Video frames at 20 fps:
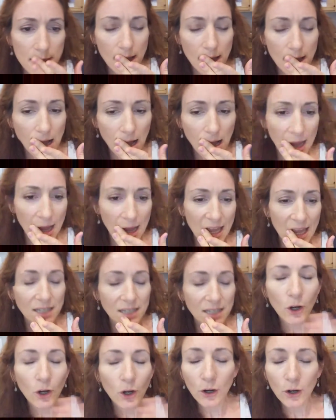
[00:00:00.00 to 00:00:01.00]
had
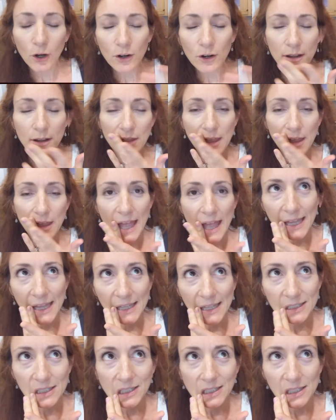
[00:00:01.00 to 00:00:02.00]
heard that
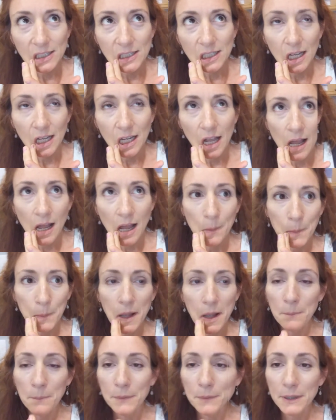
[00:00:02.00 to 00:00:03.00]

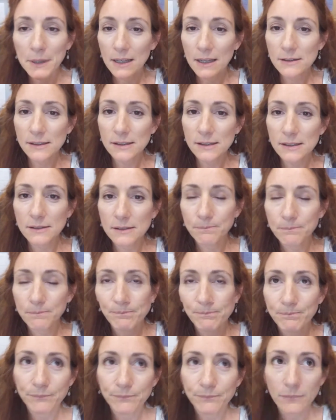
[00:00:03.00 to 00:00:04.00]
companies,
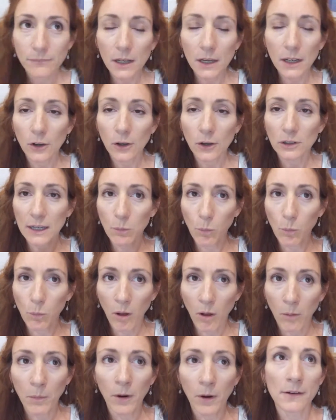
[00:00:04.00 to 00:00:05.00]
like
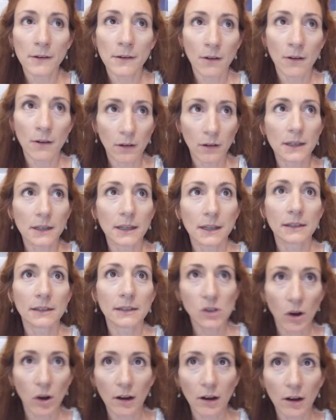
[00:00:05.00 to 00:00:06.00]
Walmart and Aldi and
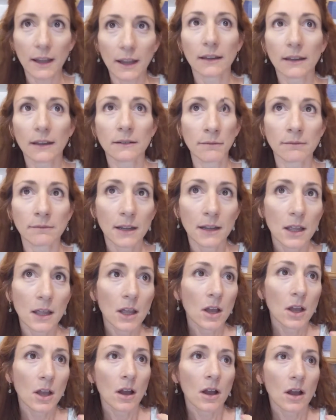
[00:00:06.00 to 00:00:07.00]
Target and
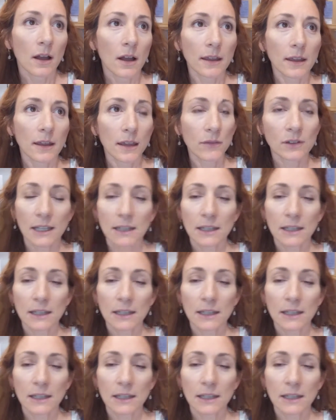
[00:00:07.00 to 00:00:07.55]
even like